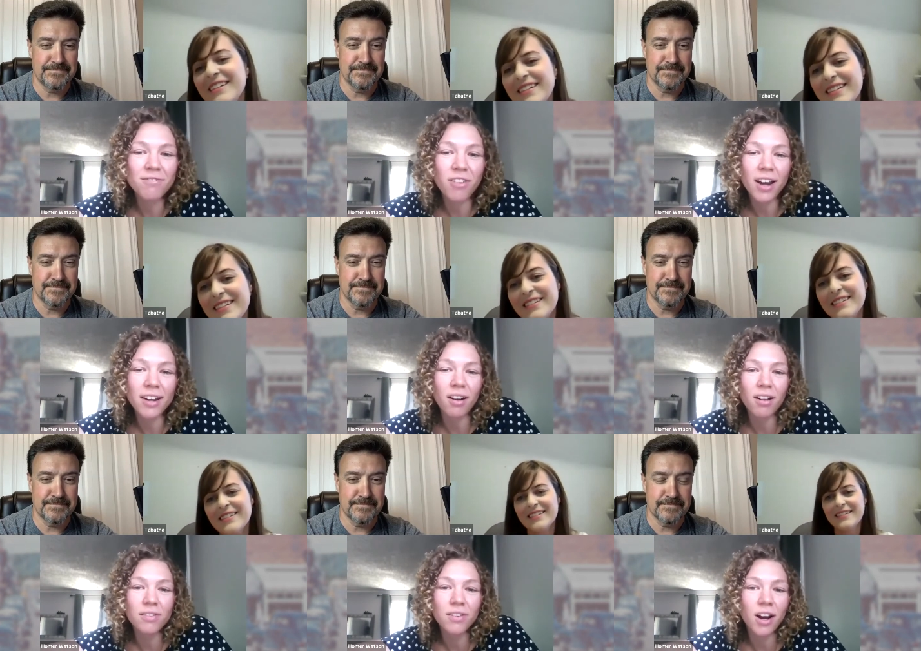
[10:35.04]
Speaker 1: find
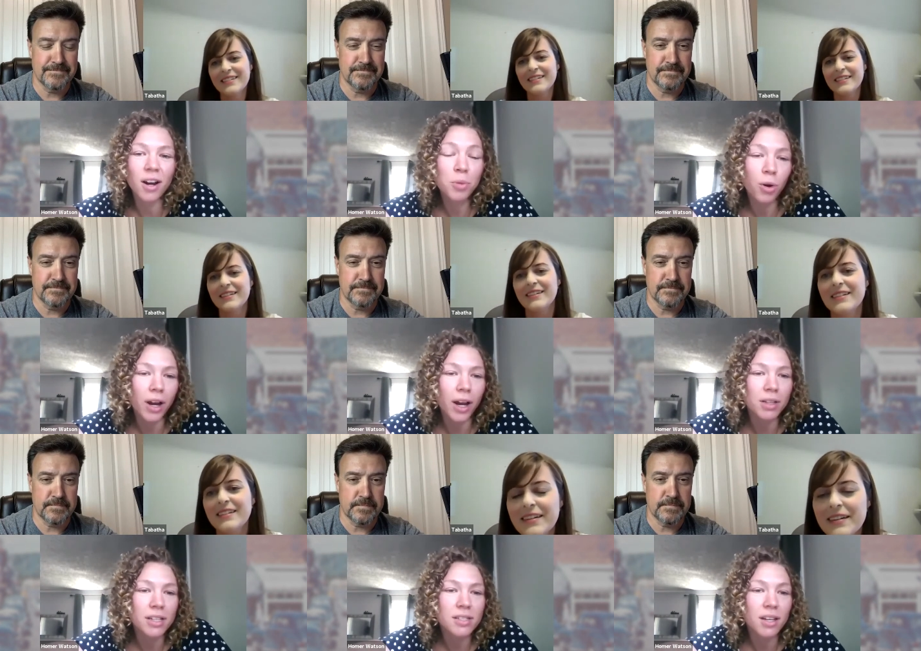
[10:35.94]
all of our program
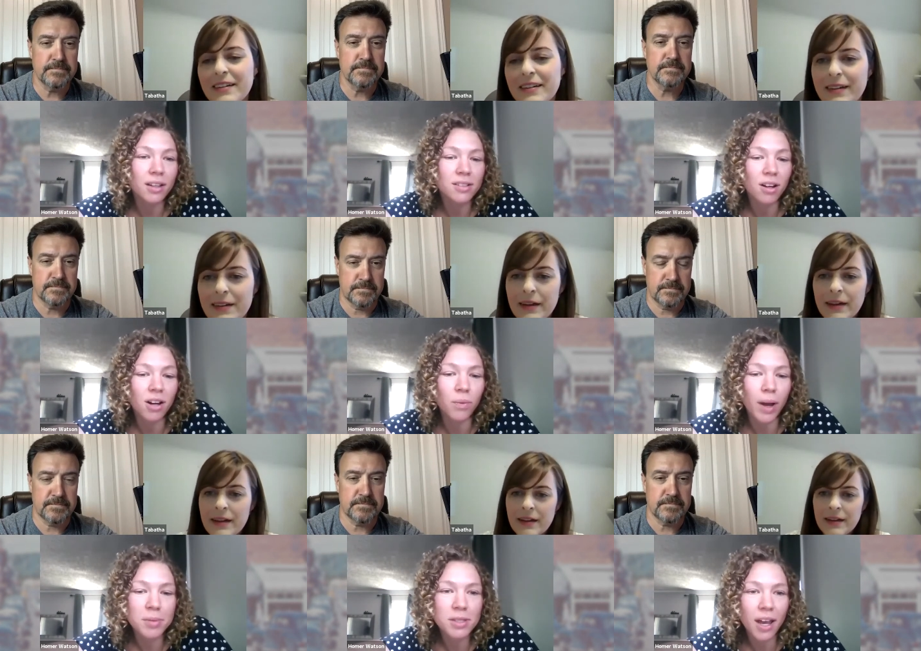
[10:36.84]
listings on our
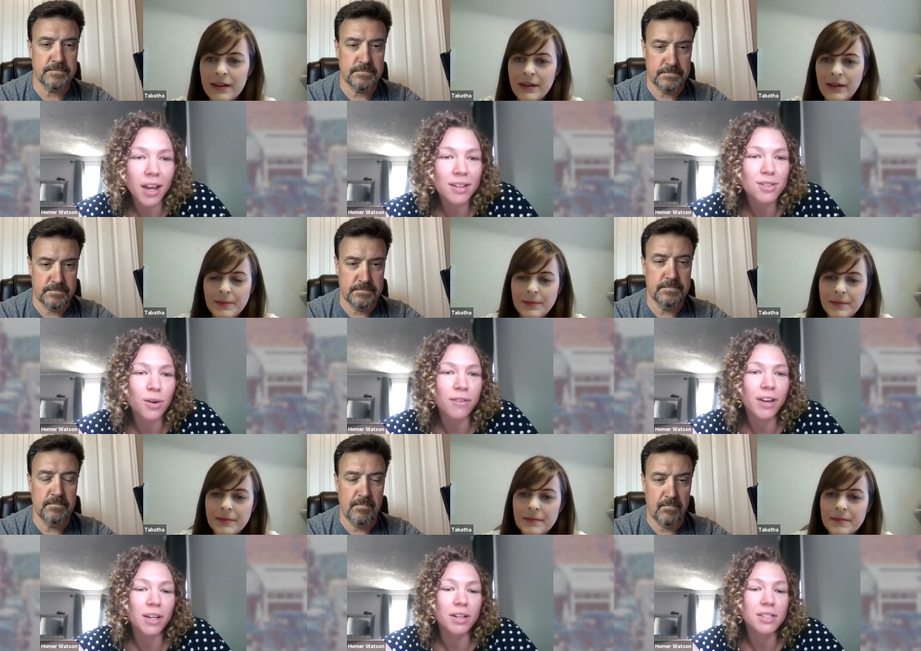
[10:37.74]
website. So if
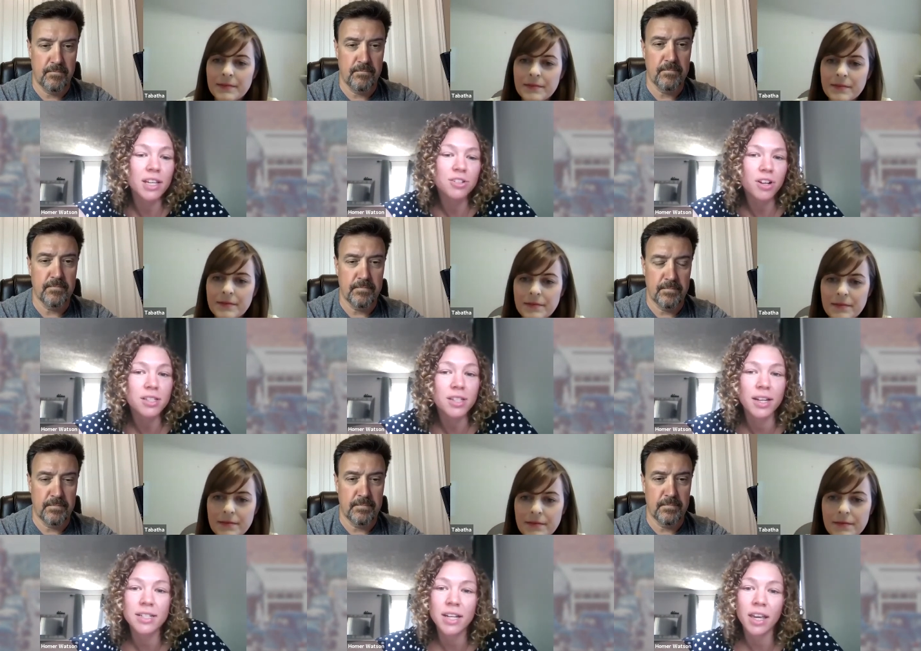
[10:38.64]
anyone's interested
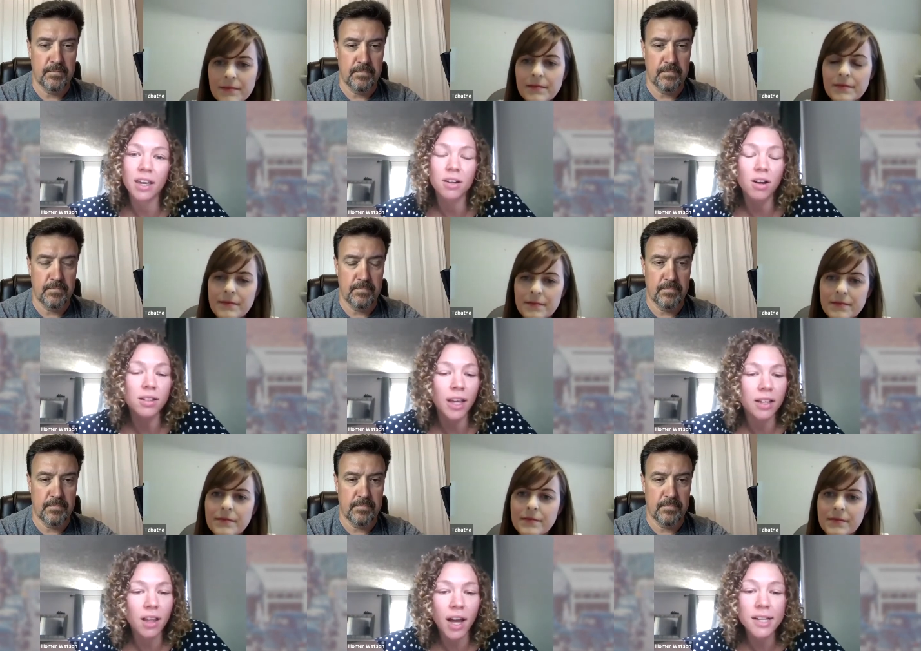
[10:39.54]
in taking an online
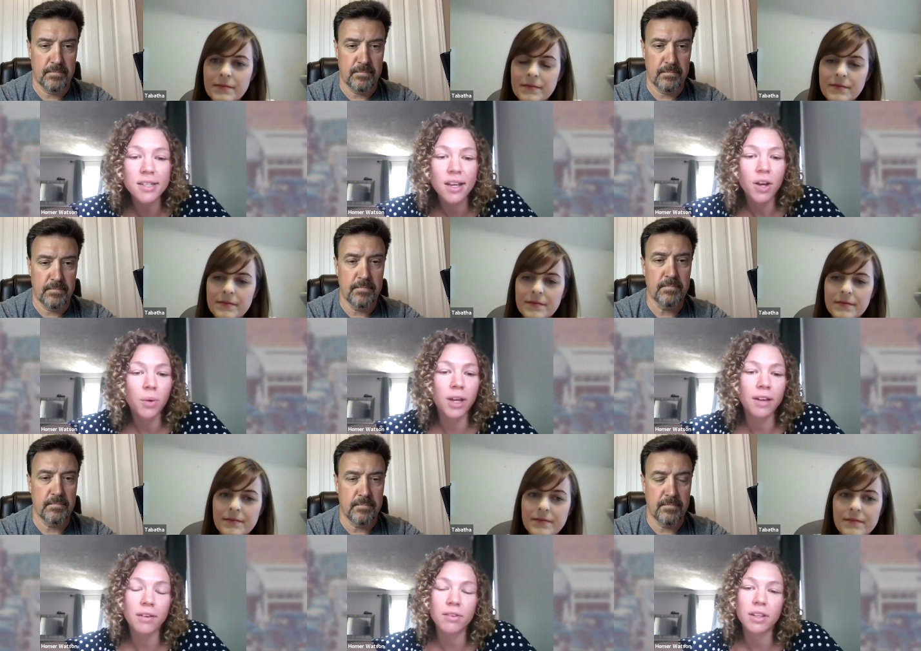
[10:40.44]
class, we
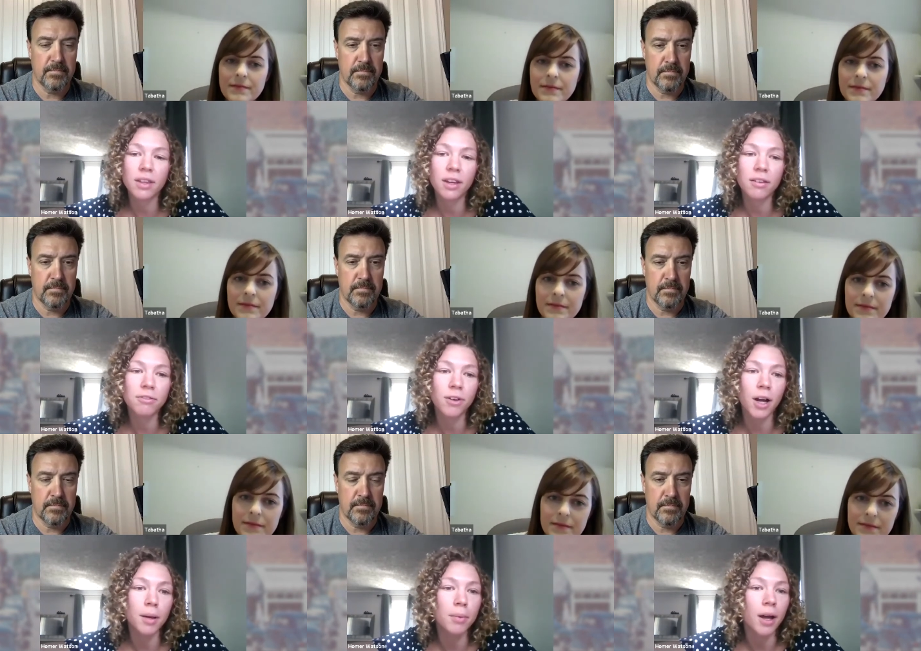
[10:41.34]
have everything
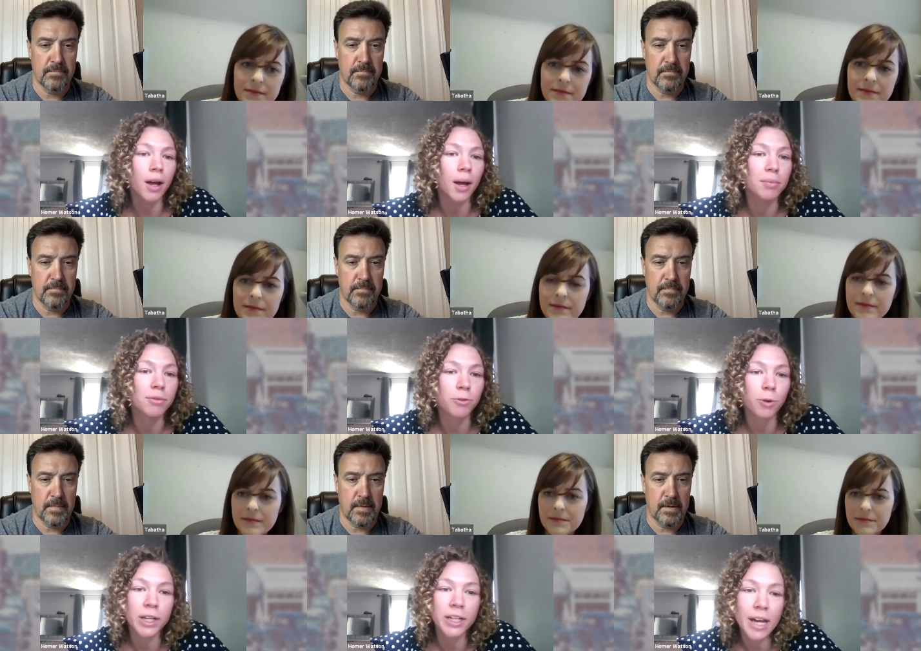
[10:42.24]
from um,
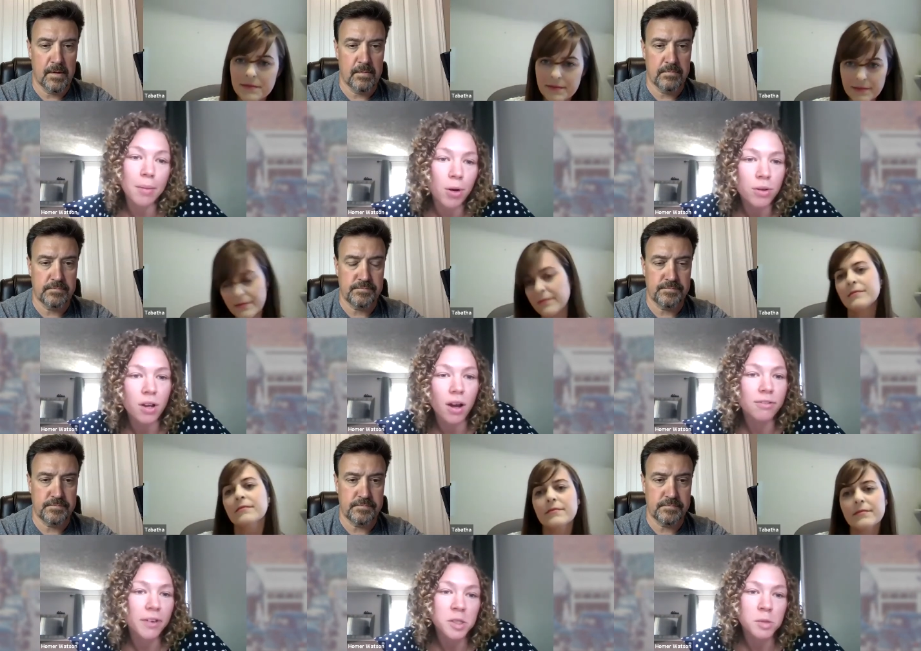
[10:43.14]
free demos
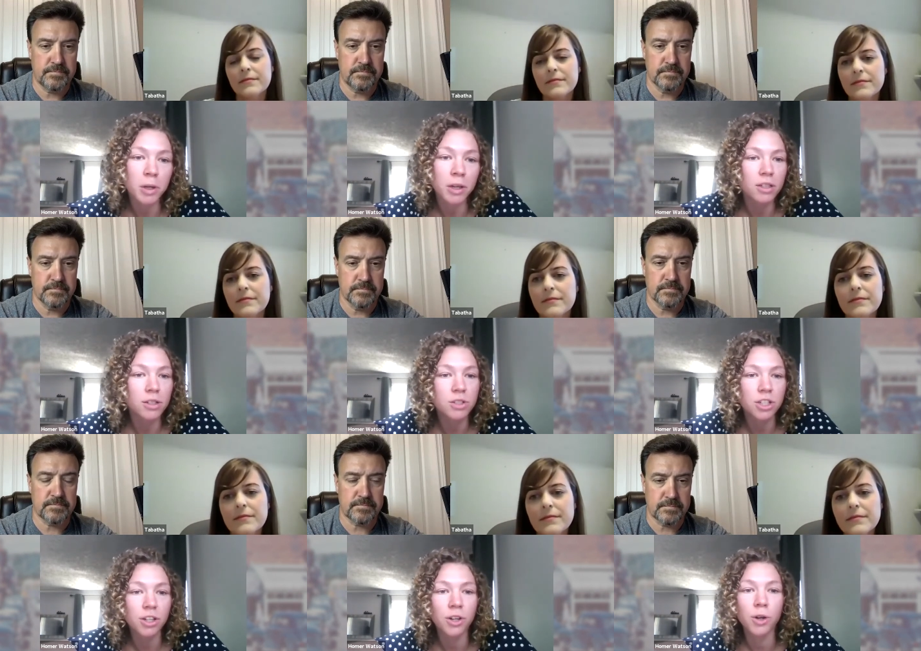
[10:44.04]
on Facebook and
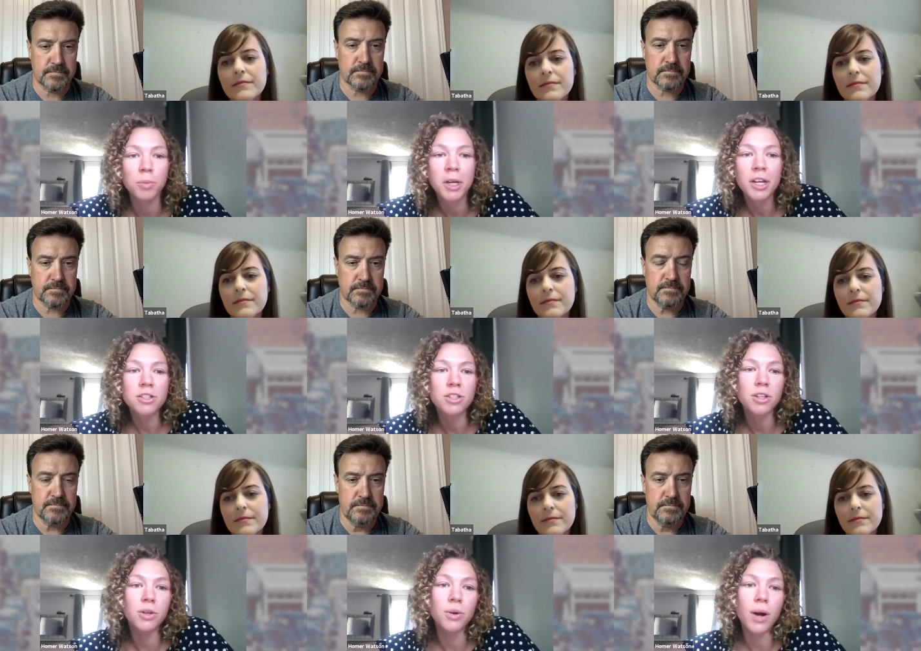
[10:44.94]
YouTube
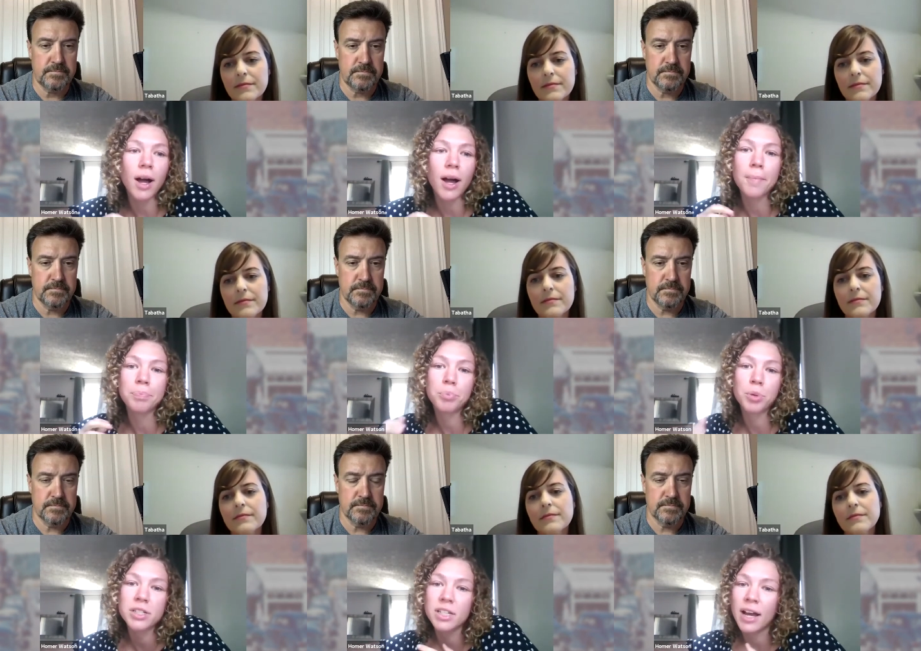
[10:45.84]
to um,
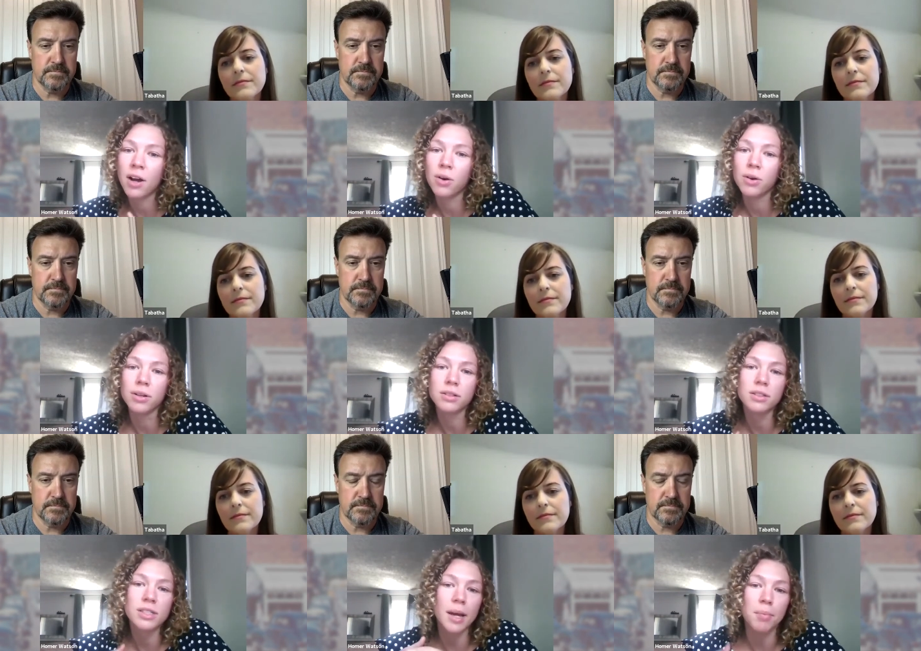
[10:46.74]
printed out
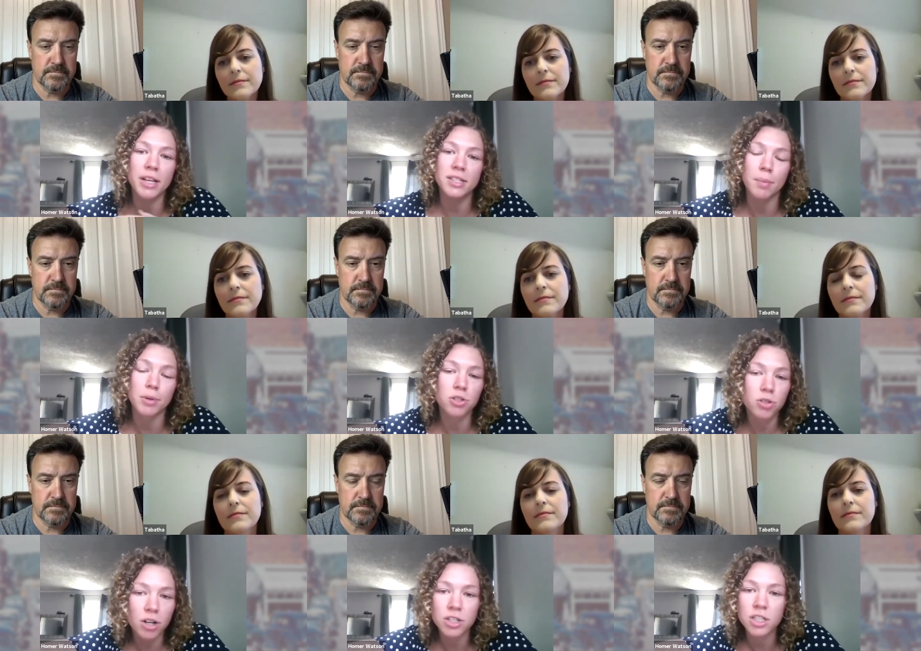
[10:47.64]
step-by-step -step
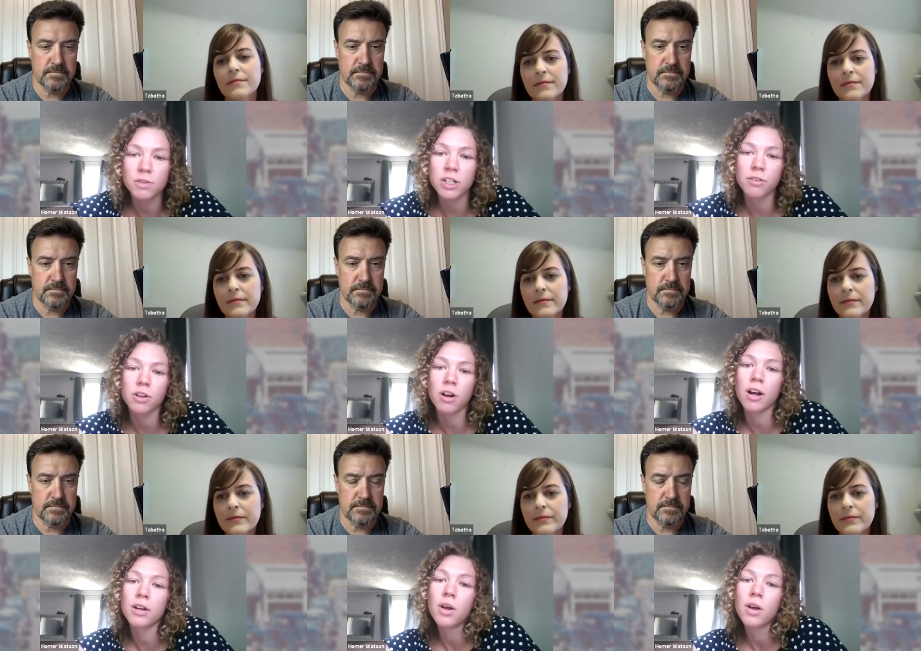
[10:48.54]
instructions for different art,